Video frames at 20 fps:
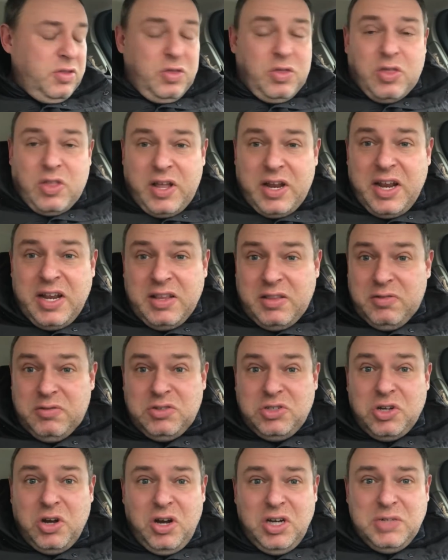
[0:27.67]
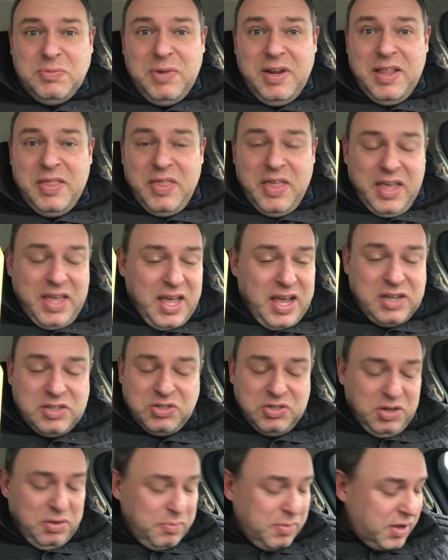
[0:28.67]
They didn't charge me anything
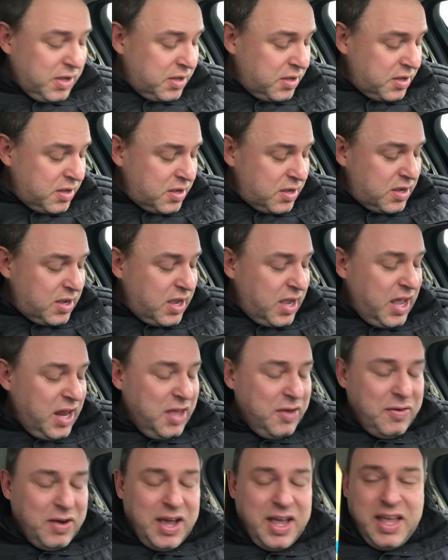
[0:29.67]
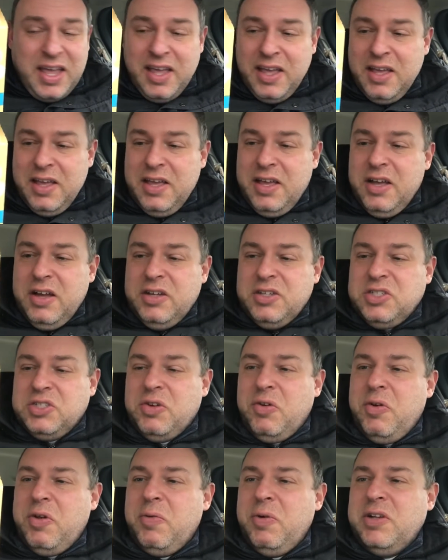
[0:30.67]
extra, but anyway,
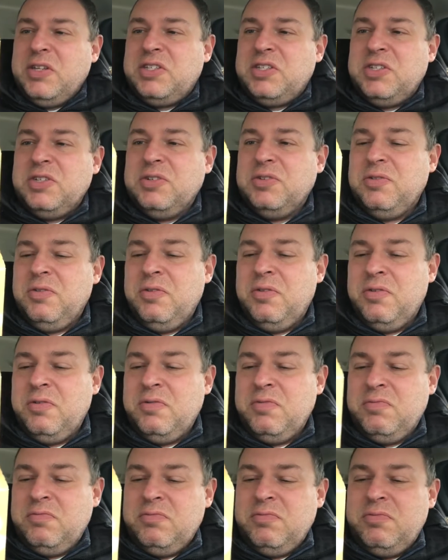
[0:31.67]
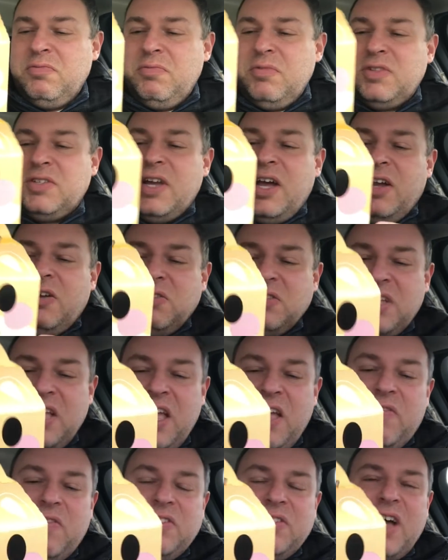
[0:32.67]
so we went to McDonald's. They
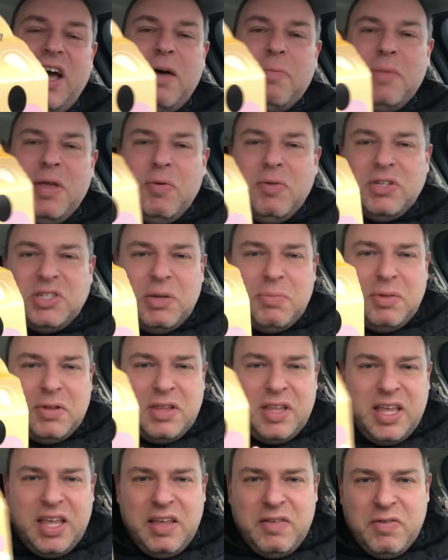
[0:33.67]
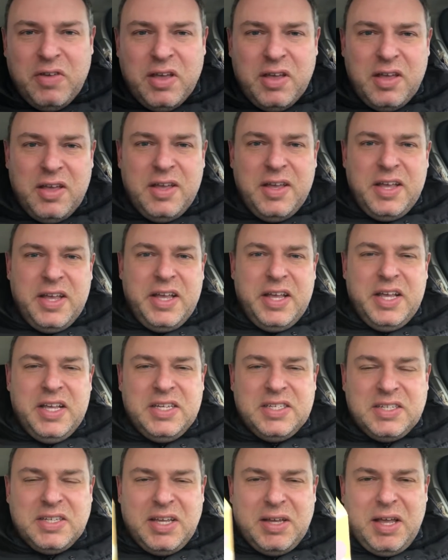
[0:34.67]
have Adopt Me, which I believe
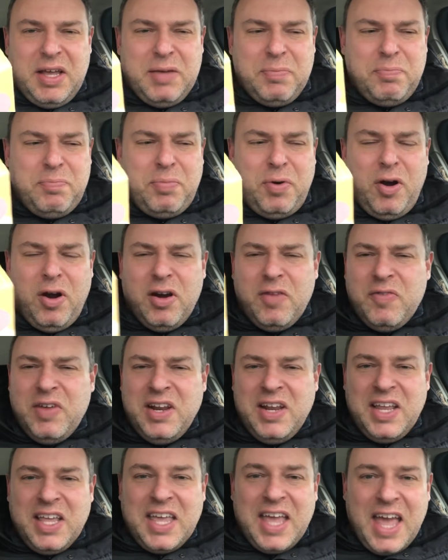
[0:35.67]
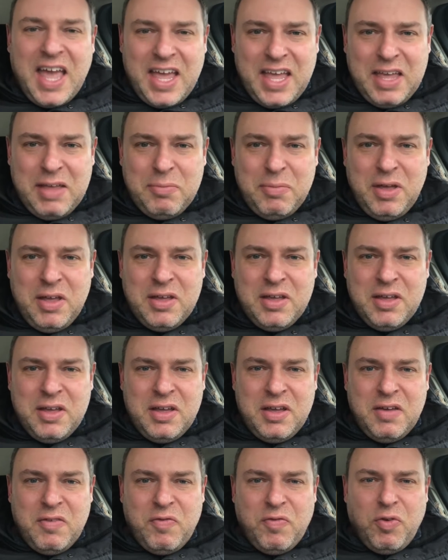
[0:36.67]
is a part of it in a game
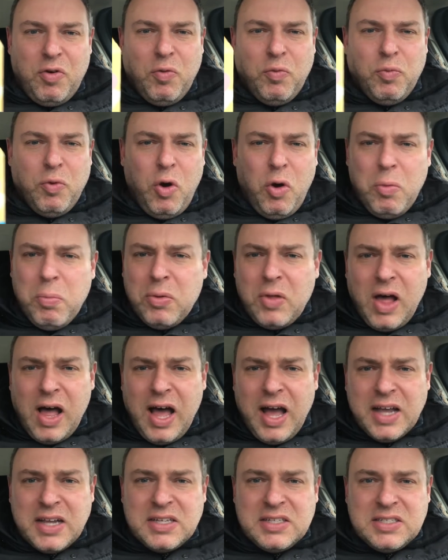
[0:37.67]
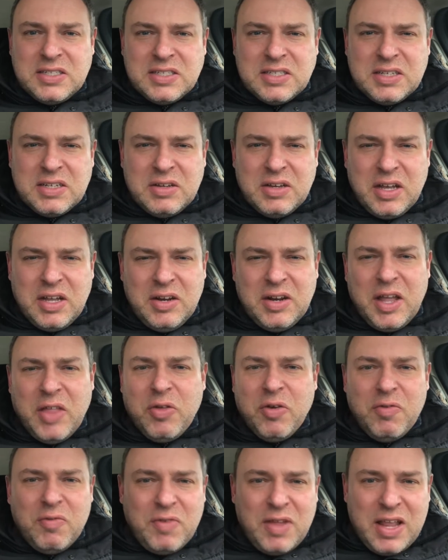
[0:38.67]
for Roblox,
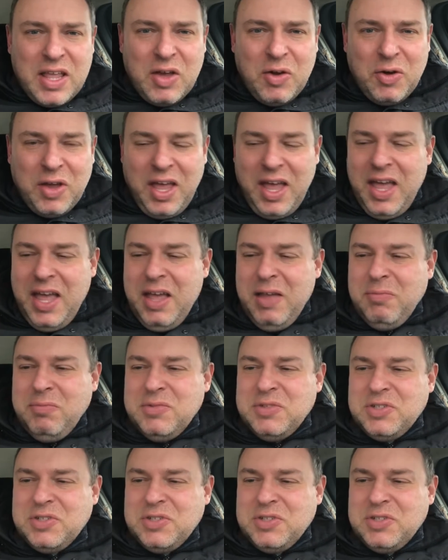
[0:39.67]
another video game.